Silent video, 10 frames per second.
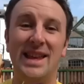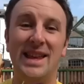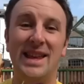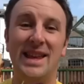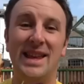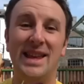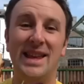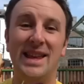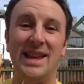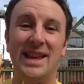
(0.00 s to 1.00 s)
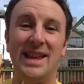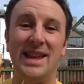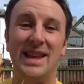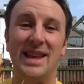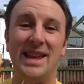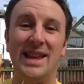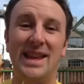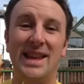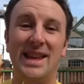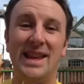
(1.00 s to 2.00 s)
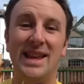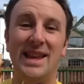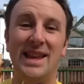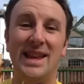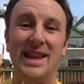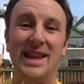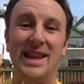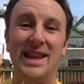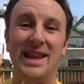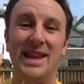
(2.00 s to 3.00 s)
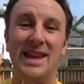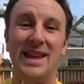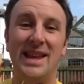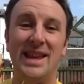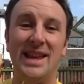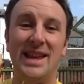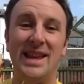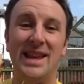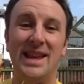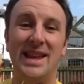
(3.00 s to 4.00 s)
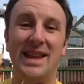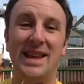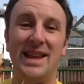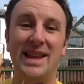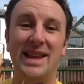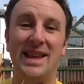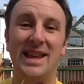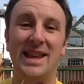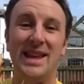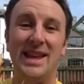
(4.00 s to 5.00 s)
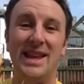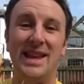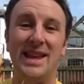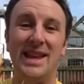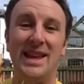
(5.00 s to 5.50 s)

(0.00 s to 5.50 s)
[no speech]